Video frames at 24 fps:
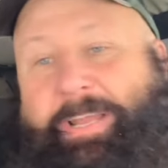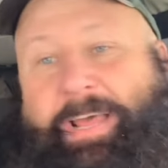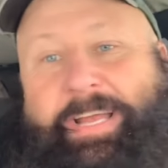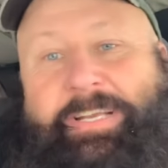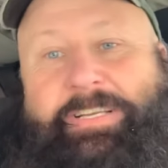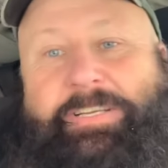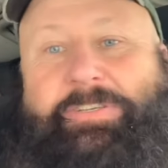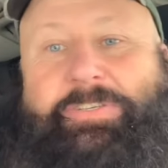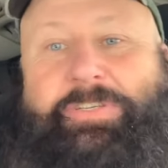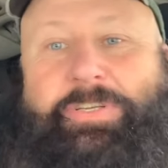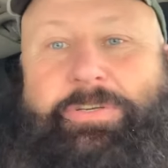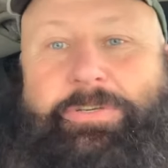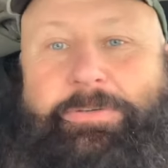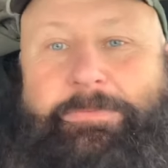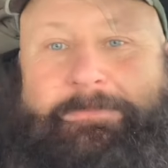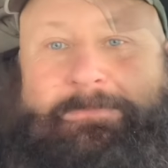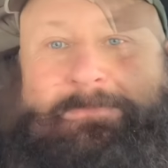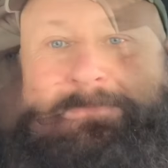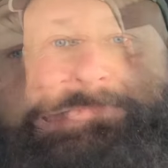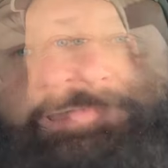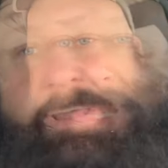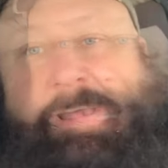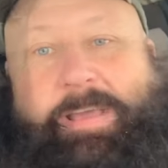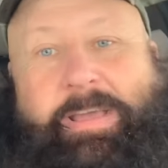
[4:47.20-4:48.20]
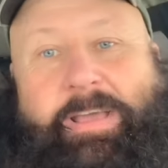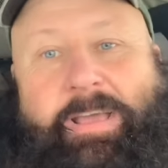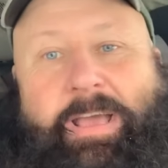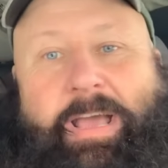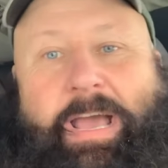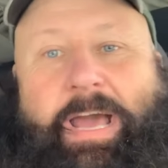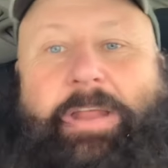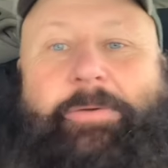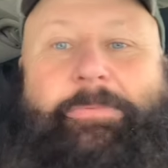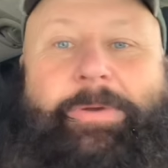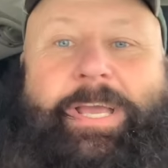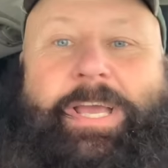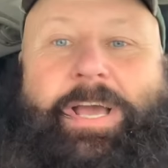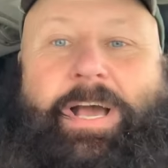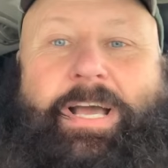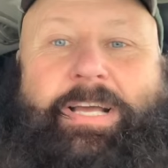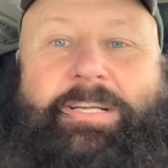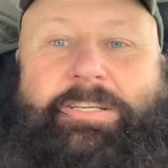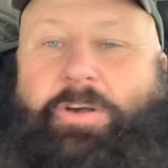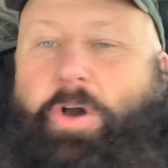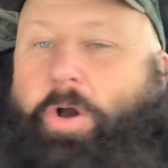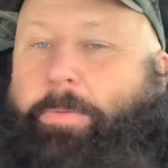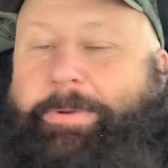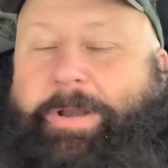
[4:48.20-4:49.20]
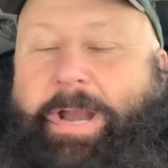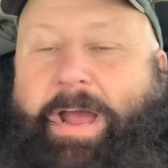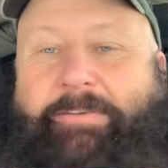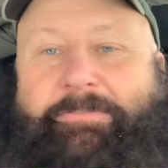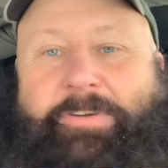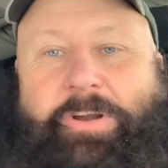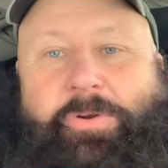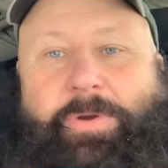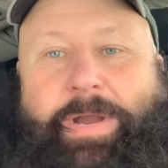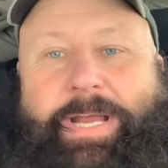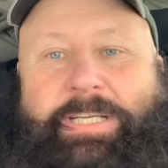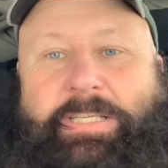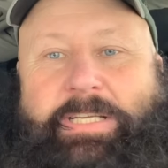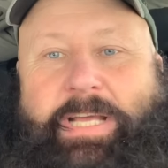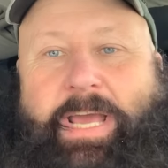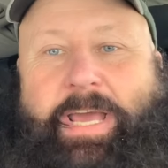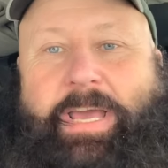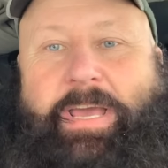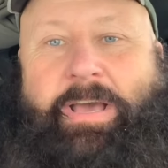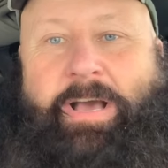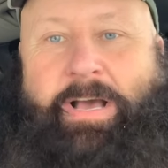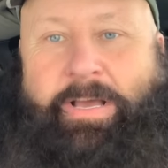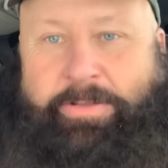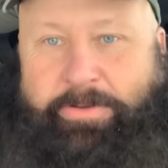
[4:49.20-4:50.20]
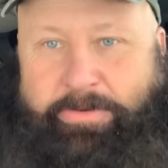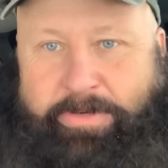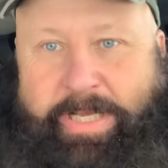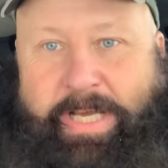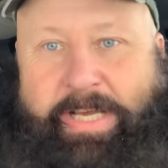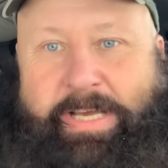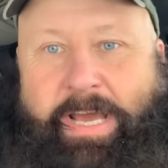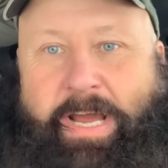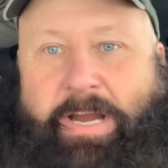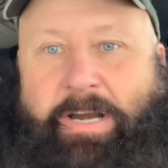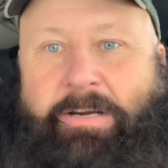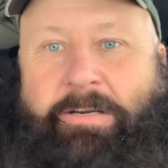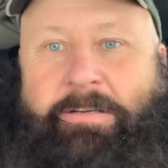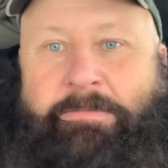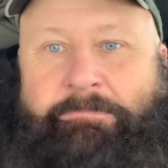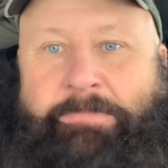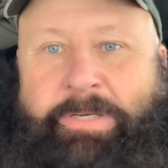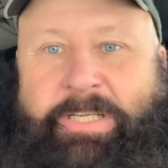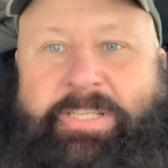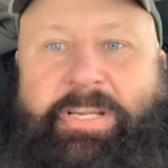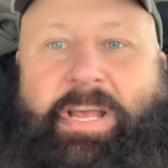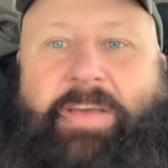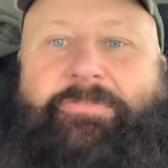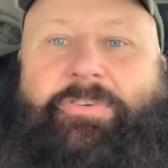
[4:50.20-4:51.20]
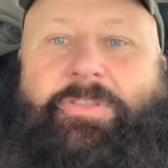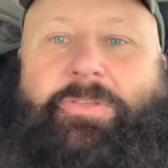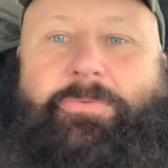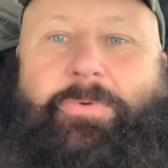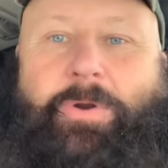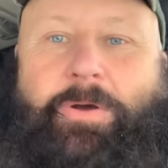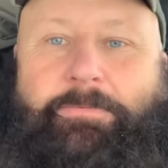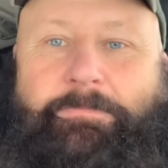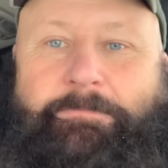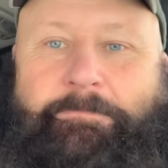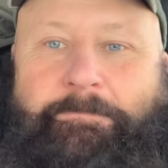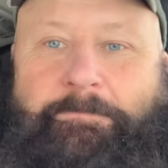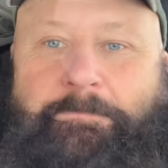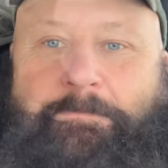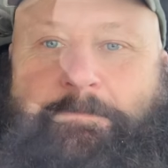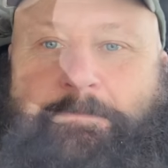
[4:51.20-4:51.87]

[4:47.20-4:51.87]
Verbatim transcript: liked it too? Anyway, guys, I hope you're having a great day. You take care. Be safe on the road.